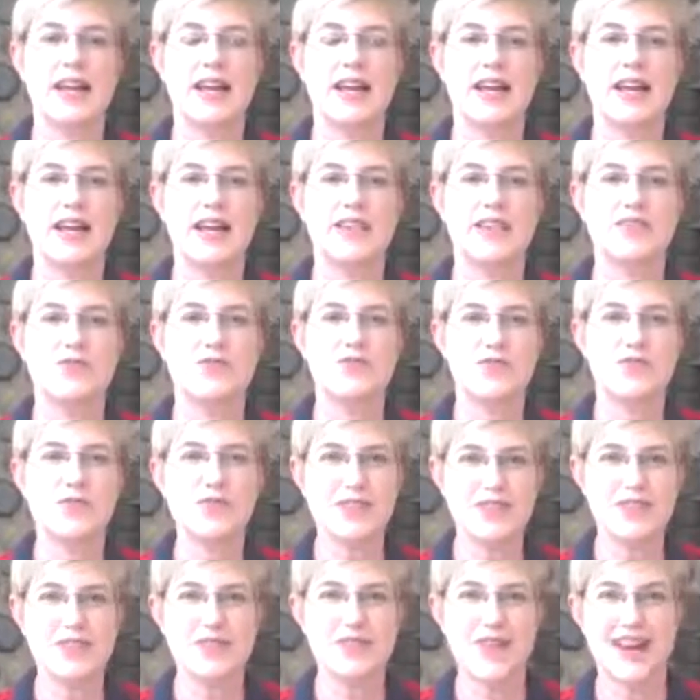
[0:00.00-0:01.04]
it's
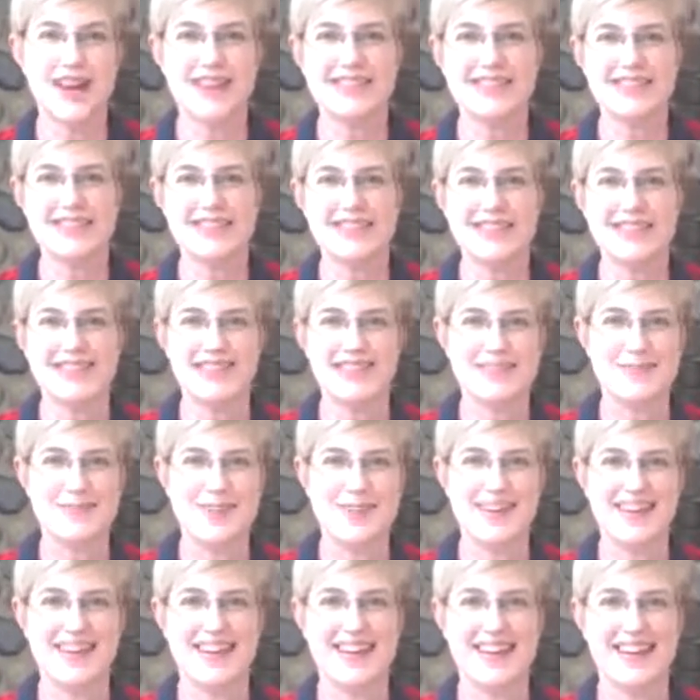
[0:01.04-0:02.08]
really fascinating to
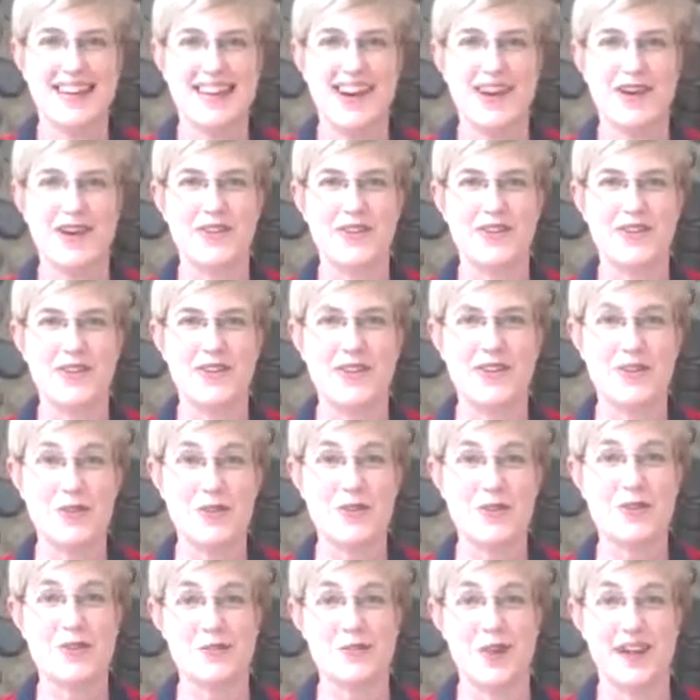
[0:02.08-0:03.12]
me how the
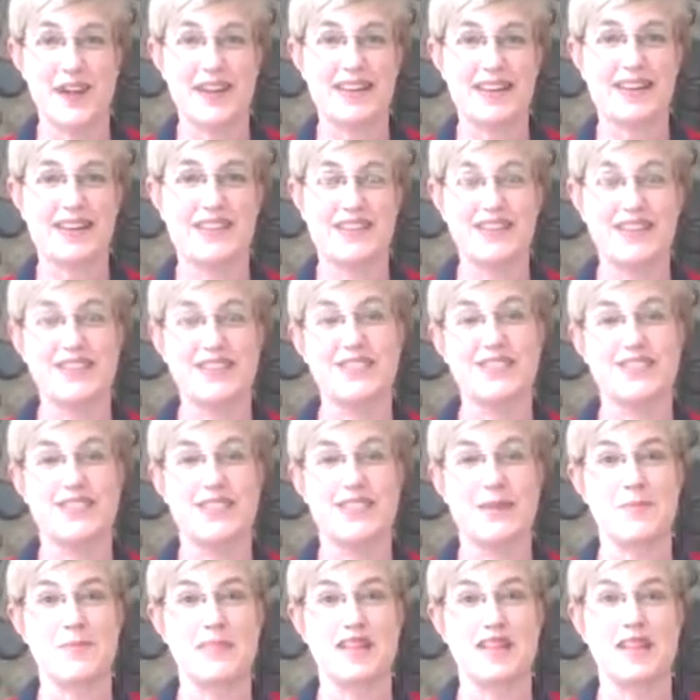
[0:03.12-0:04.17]
human body can do the
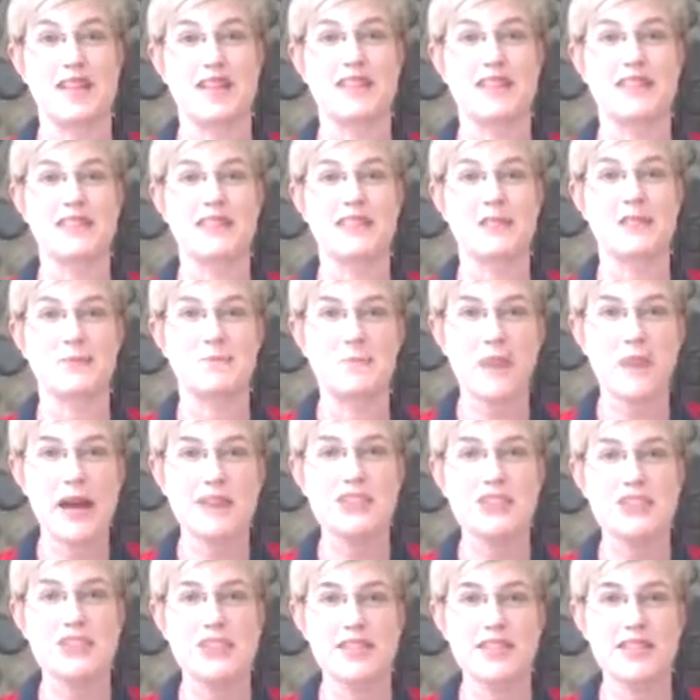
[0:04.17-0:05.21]
same thing,
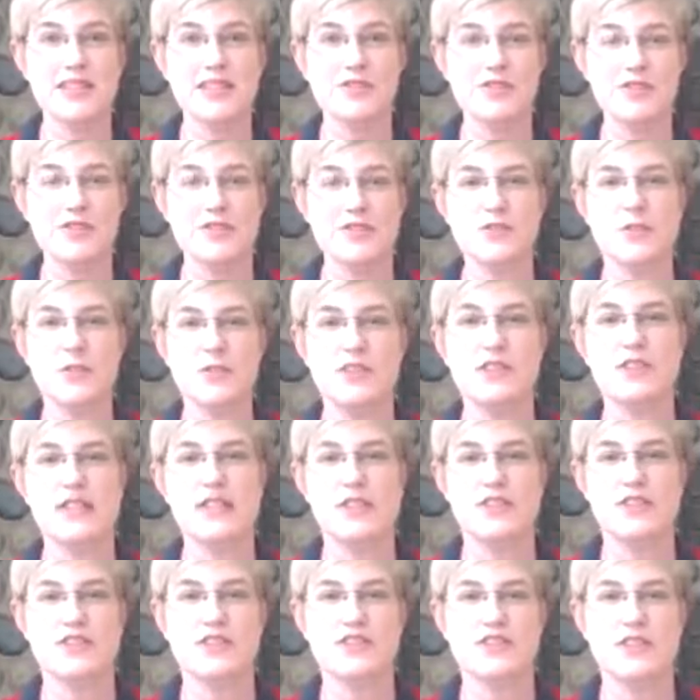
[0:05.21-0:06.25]
especially if there's been an
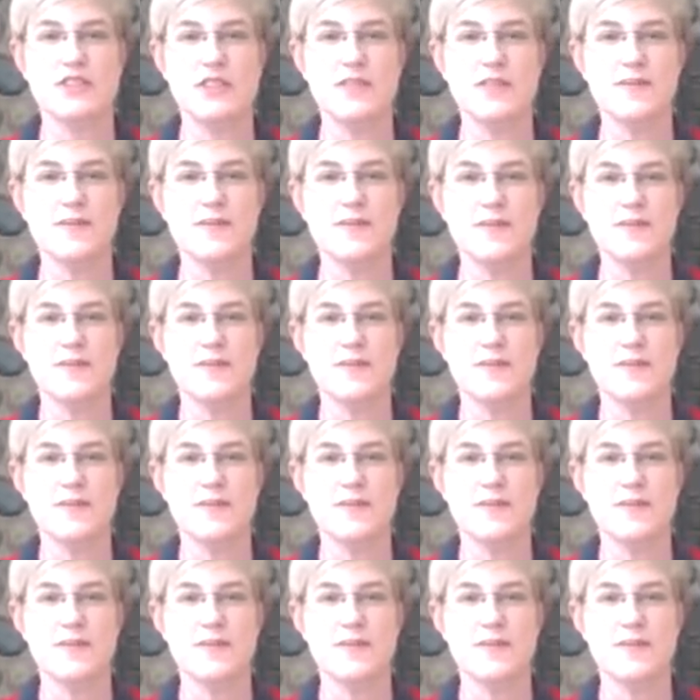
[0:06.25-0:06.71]
injury.